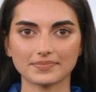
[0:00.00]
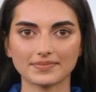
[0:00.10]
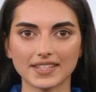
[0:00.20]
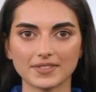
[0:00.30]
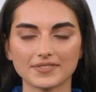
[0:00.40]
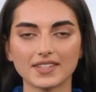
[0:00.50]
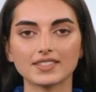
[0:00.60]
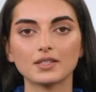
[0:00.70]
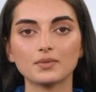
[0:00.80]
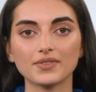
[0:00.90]
The
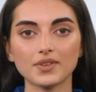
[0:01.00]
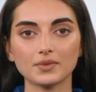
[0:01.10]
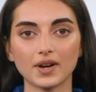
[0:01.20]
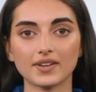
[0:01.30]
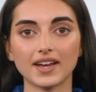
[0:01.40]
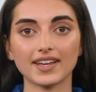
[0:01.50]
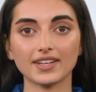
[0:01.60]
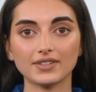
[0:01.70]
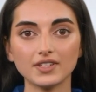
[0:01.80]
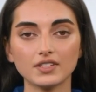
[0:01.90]
offense is proven where an
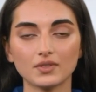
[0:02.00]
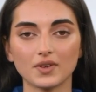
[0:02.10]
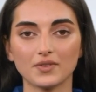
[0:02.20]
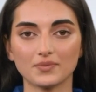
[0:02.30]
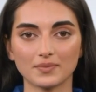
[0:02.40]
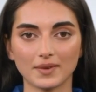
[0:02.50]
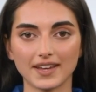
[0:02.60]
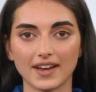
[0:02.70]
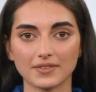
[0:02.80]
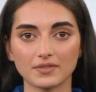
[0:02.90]
individual,
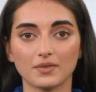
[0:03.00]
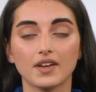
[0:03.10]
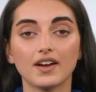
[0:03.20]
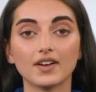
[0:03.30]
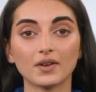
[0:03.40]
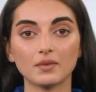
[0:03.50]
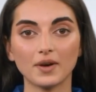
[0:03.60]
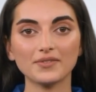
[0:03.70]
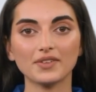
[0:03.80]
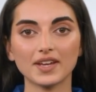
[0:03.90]
without authority,
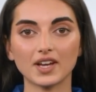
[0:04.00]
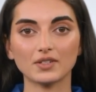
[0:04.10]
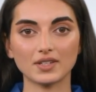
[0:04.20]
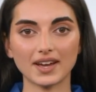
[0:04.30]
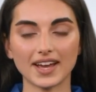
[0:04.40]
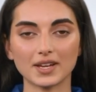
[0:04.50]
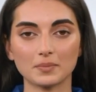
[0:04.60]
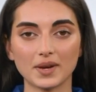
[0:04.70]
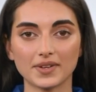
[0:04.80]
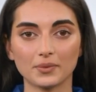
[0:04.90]
willfully enters any
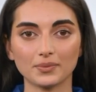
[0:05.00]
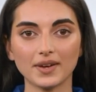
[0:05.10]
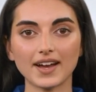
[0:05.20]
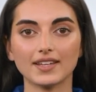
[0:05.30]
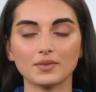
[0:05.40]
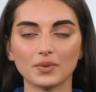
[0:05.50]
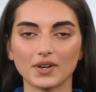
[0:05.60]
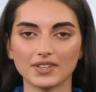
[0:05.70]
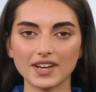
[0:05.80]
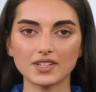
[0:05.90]
private place or
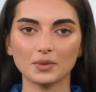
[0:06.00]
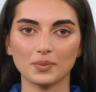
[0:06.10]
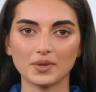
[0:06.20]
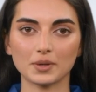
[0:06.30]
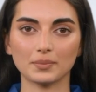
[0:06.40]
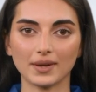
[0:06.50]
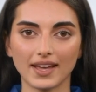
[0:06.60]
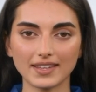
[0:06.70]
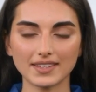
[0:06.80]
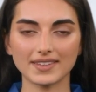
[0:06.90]
a scheduled public
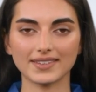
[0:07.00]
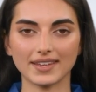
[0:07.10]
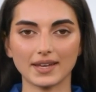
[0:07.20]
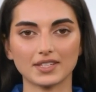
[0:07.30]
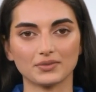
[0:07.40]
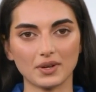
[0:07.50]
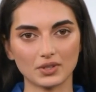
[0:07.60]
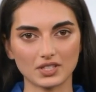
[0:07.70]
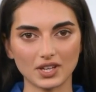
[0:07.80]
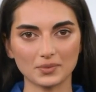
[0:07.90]
place, unless for a
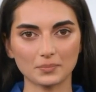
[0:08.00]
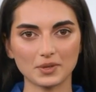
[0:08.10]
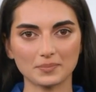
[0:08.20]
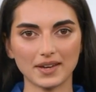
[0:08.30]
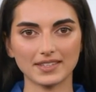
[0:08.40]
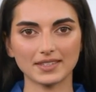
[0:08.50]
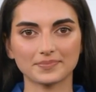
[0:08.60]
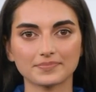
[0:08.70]
legitimate purpose.